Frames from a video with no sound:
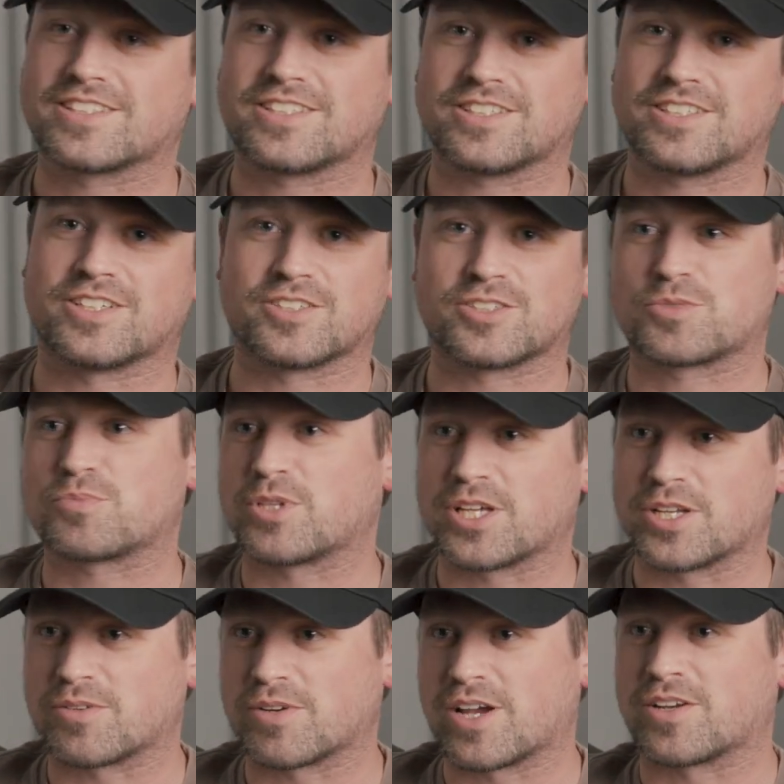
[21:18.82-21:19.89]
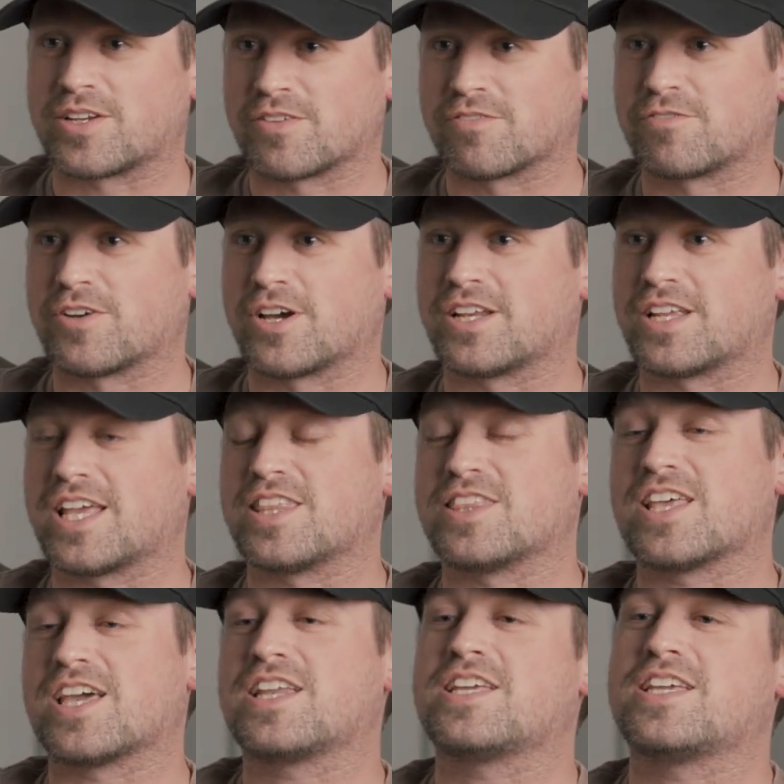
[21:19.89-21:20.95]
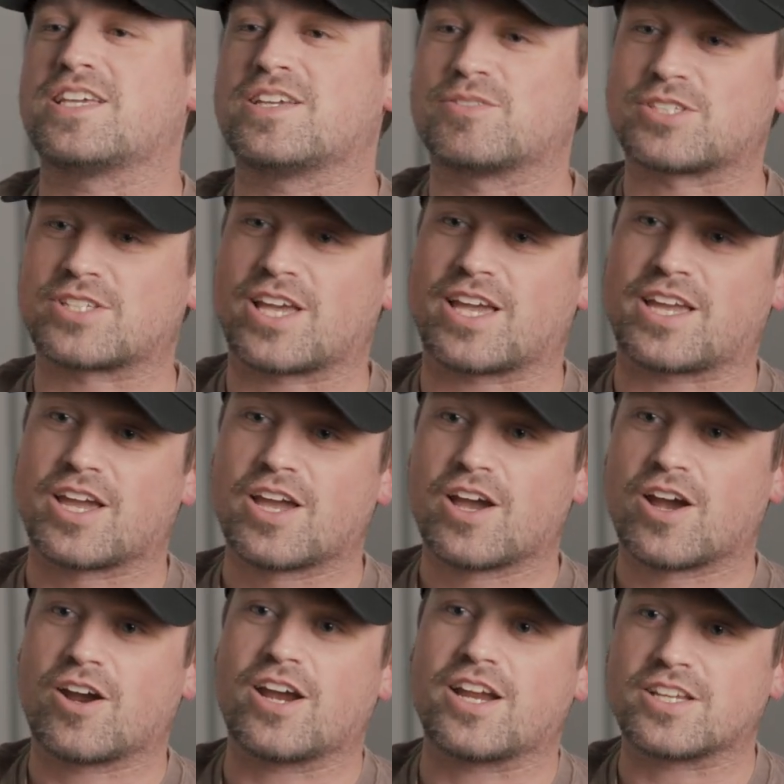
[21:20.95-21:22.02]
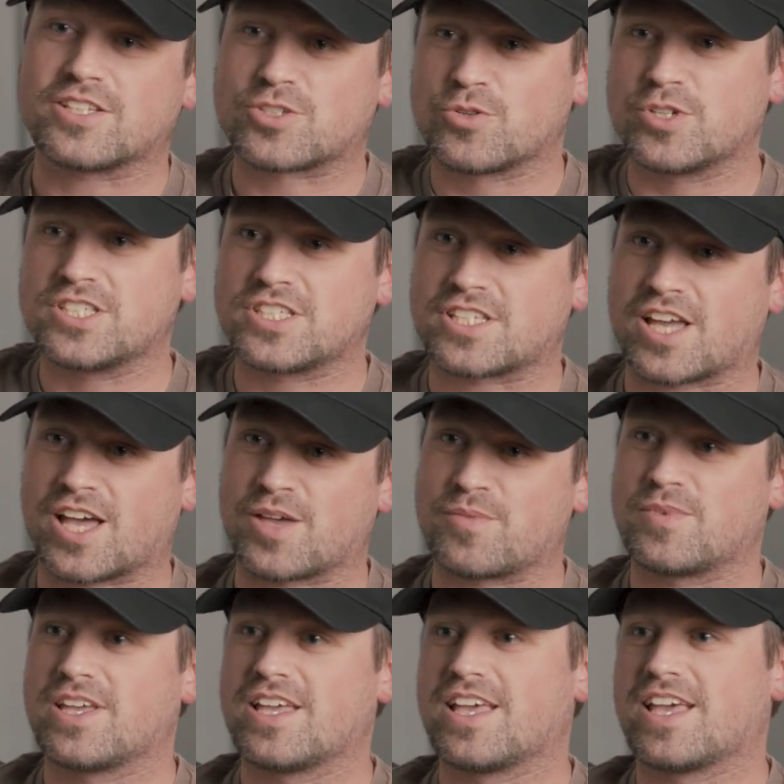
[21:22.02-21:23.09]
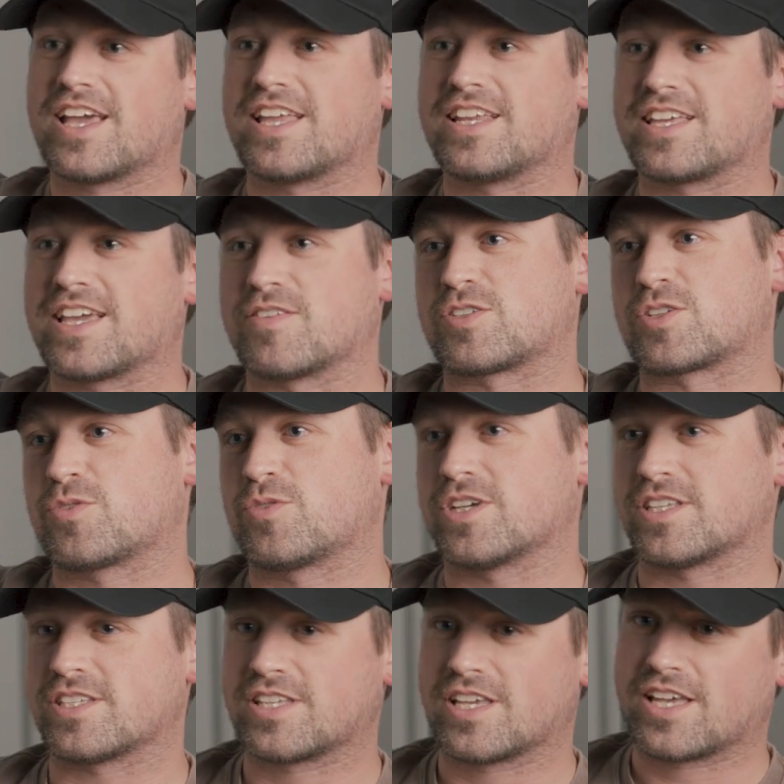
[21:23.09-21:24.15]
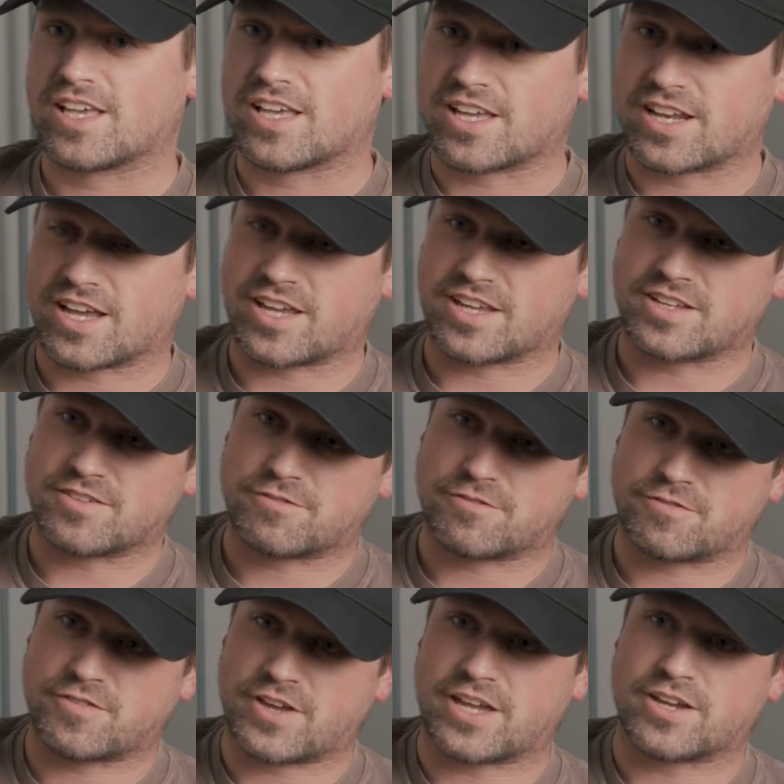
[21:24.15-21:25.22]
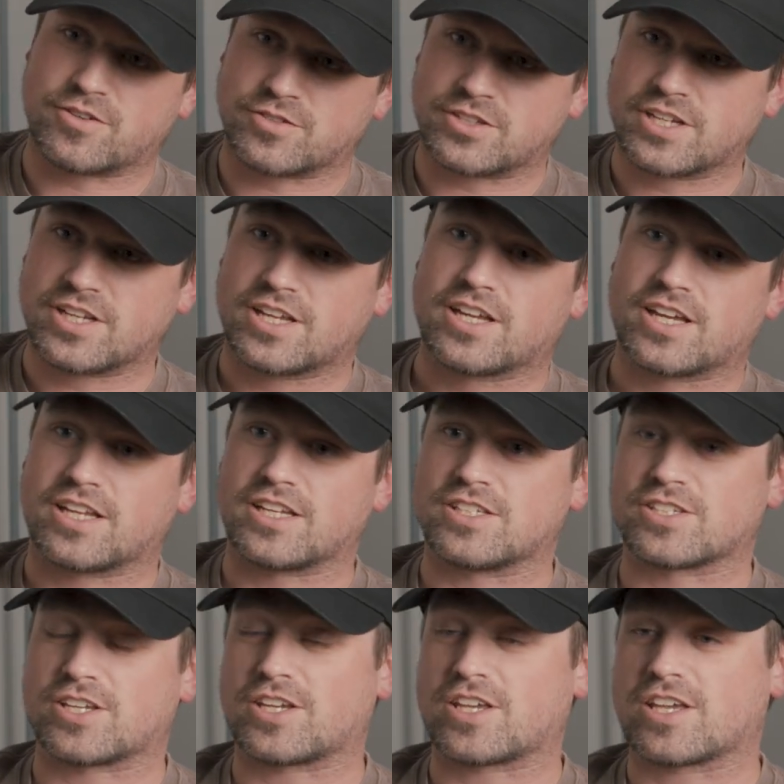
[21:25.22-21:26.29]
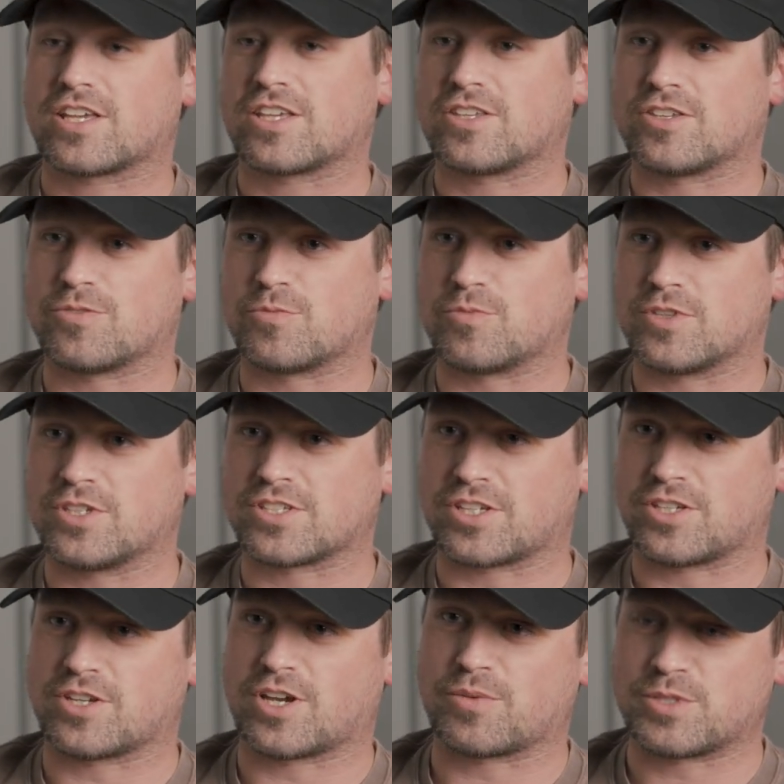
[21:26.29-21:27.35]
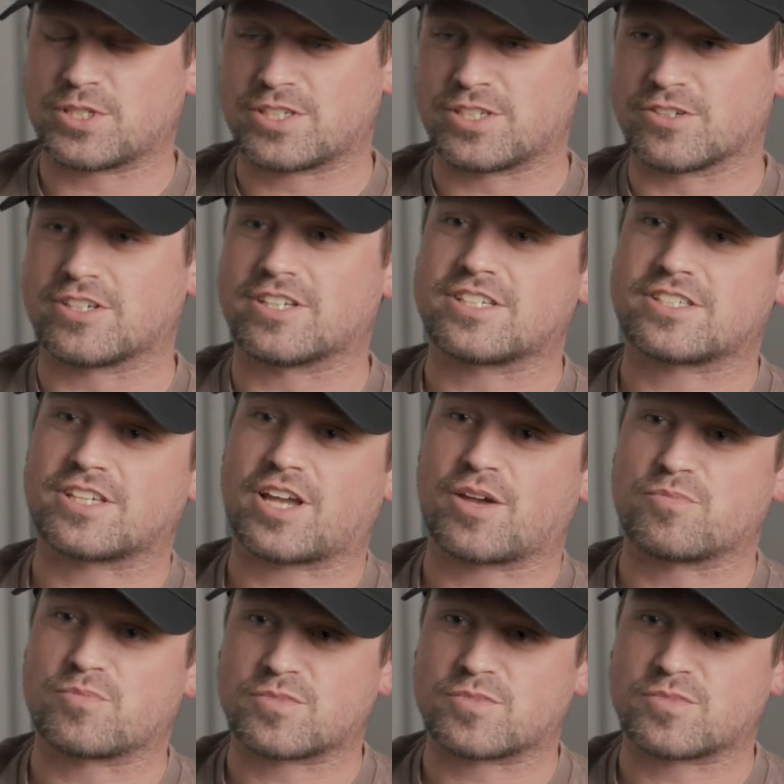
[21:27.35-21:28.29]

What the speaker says: you know, just playing around, having fun. And then he was like, "All right, it's quiz time," and he gave us a quiz, and I failed. And he's like, you got to be serious. Like